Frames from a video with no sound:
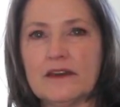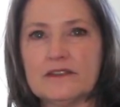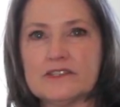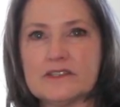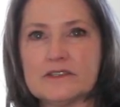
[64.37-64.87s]

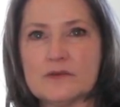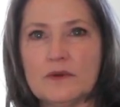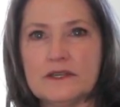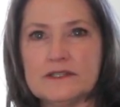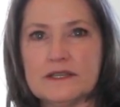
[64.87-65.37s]
thoughts just
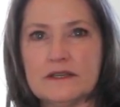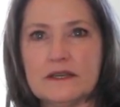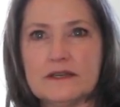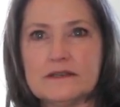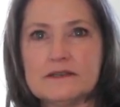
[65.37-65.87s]
went to
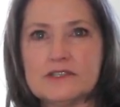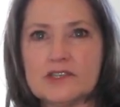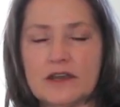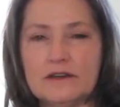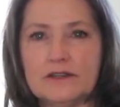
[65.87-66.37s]
his
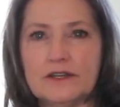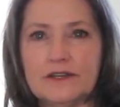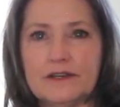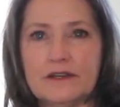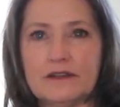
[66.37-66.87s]

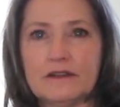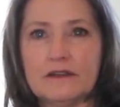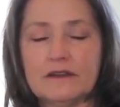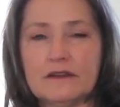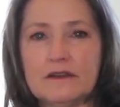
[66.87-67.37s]
childhood
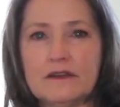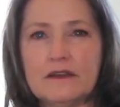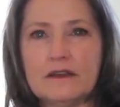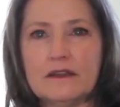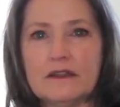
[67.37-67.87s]

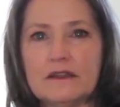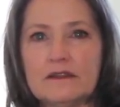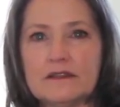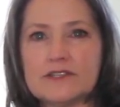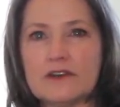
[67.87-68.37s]

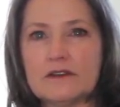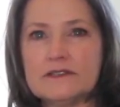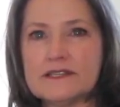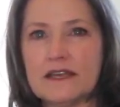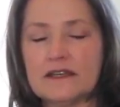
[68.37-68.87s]
and the
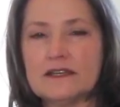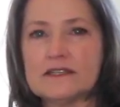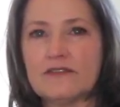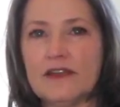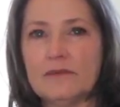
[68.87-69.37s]
struggles that
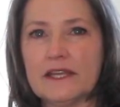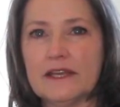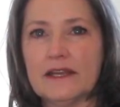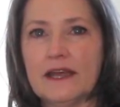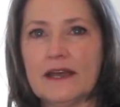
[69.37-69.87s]
his family
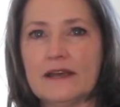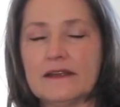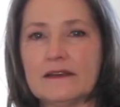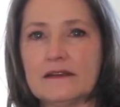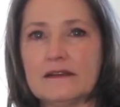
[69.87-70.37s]
had
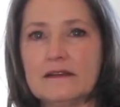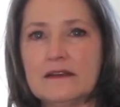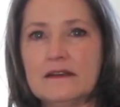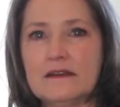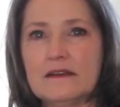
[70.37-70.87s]
had,
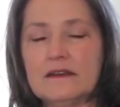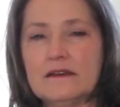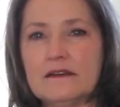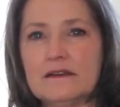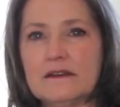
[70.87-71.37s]

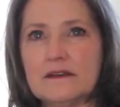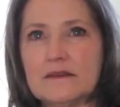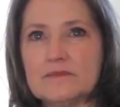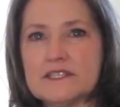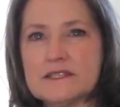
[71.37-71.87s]

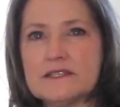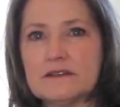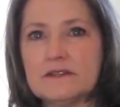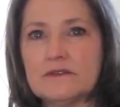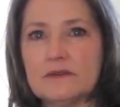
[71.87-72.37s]
and just
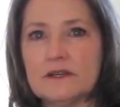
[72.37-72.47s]
dealing